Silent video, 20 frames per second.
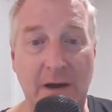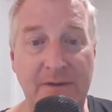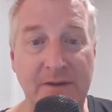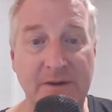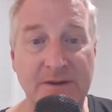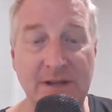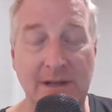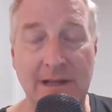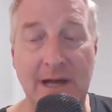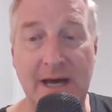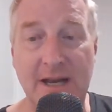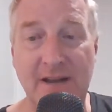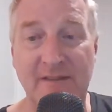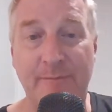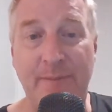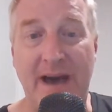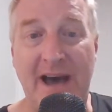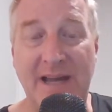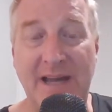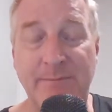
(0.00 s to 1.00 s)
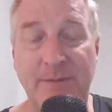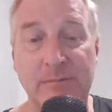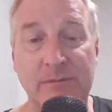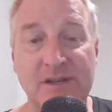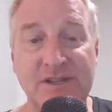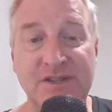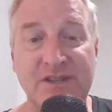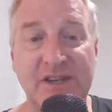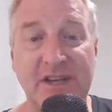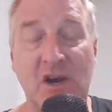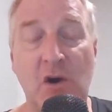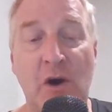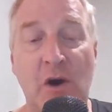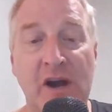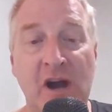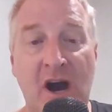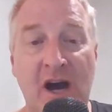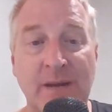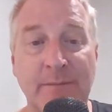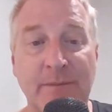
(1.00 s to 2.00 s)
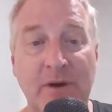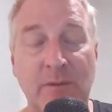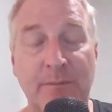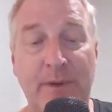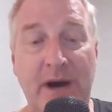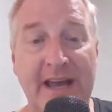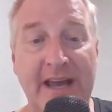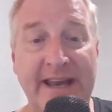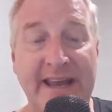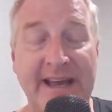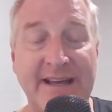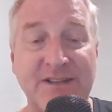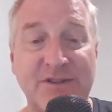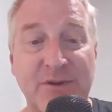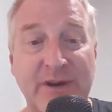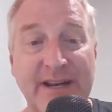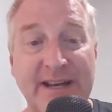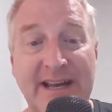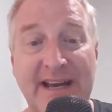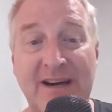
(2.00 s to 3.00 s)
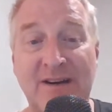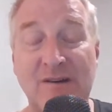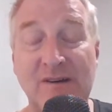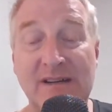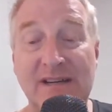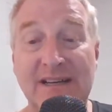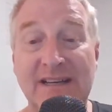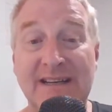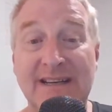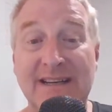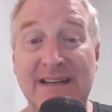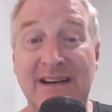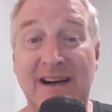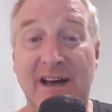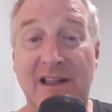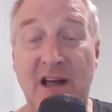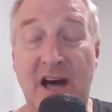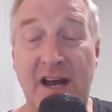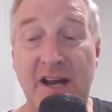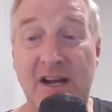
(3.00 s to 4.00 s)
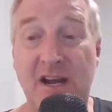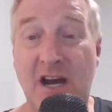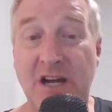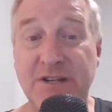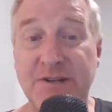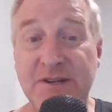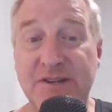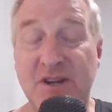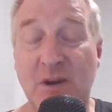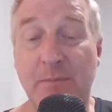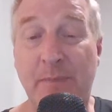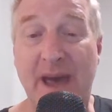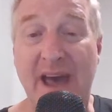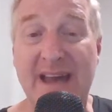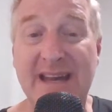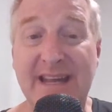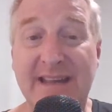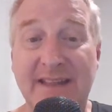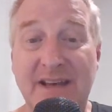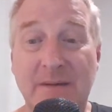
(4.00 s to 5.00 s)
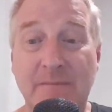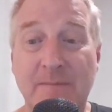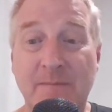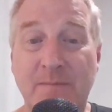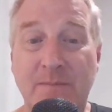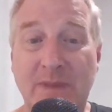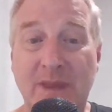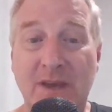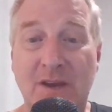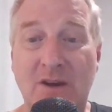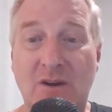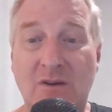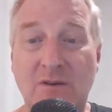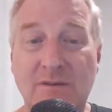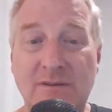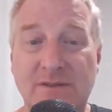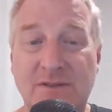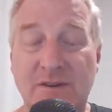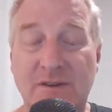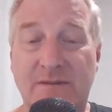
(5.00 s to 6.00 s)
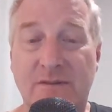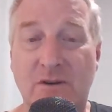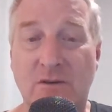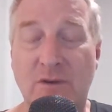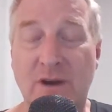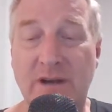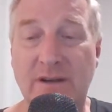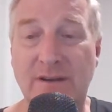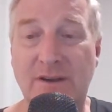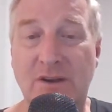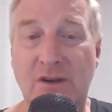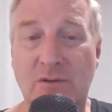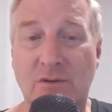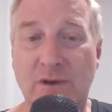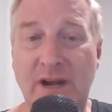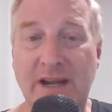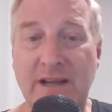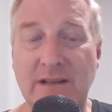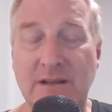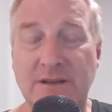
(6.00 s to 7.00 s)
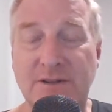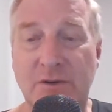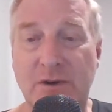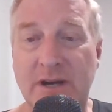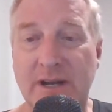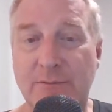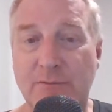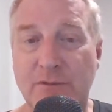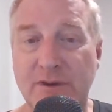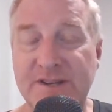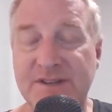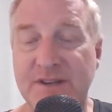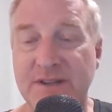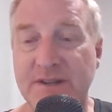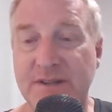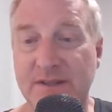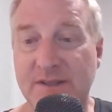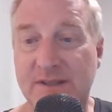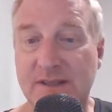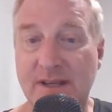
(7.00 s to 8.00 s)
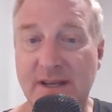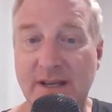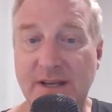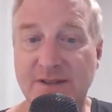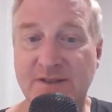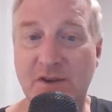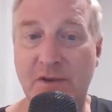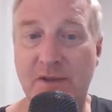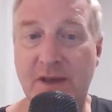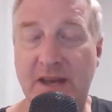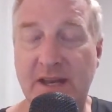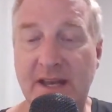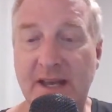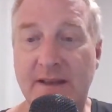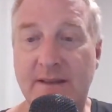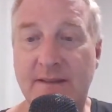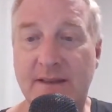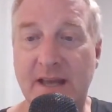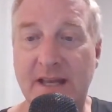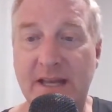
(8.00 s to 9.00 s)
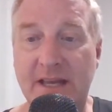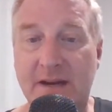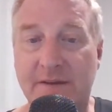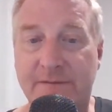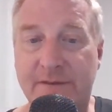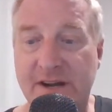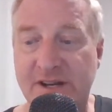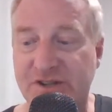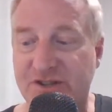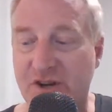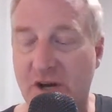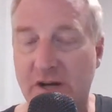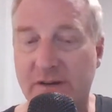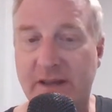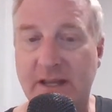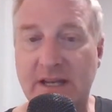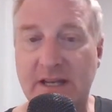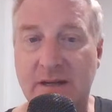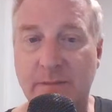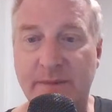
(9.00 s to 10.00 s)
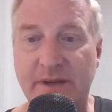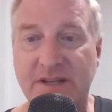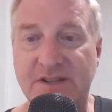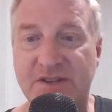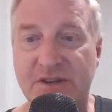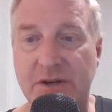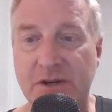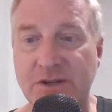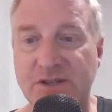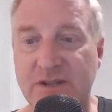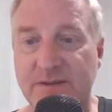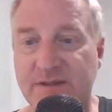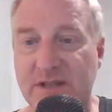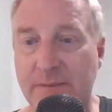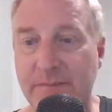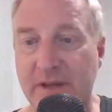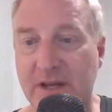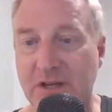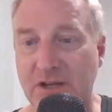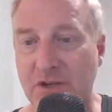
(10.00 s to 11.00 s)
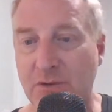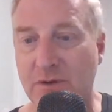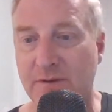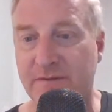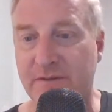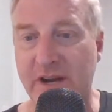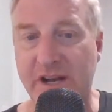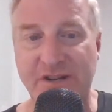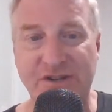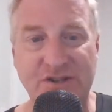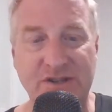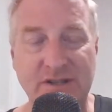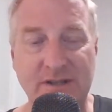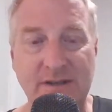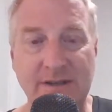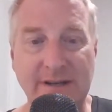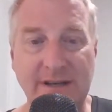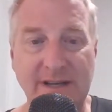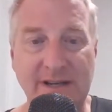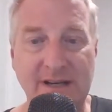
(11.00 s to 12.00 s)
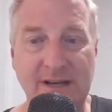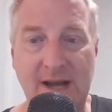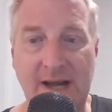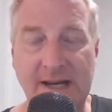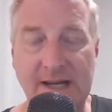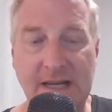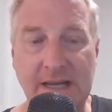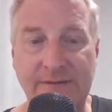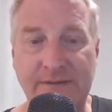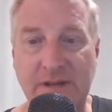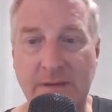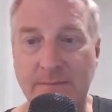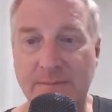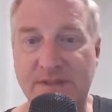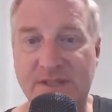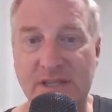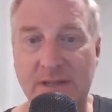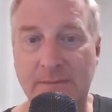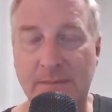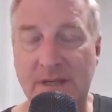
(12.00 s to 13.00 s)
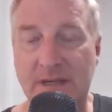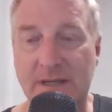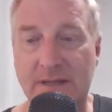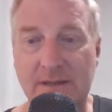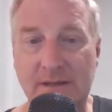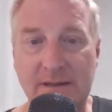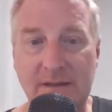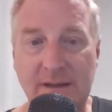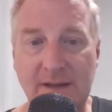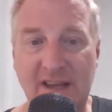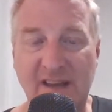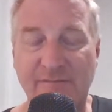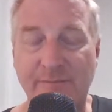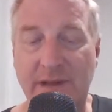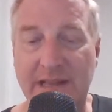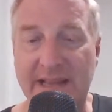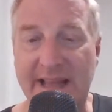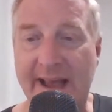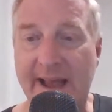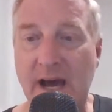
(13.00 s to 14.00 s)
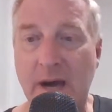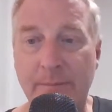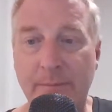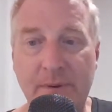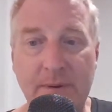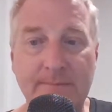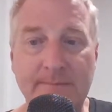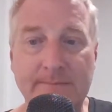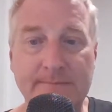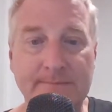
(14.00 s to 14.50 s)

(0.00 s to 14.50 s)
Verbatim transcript: There's a lot of bad publicity going on about Binance right now. A lot of countries are banning them, you know, for you know regulatory reasons. So they need they need a fresh start. They need a big surge of something new and fresh to kind of give them some uh, give them a leg up.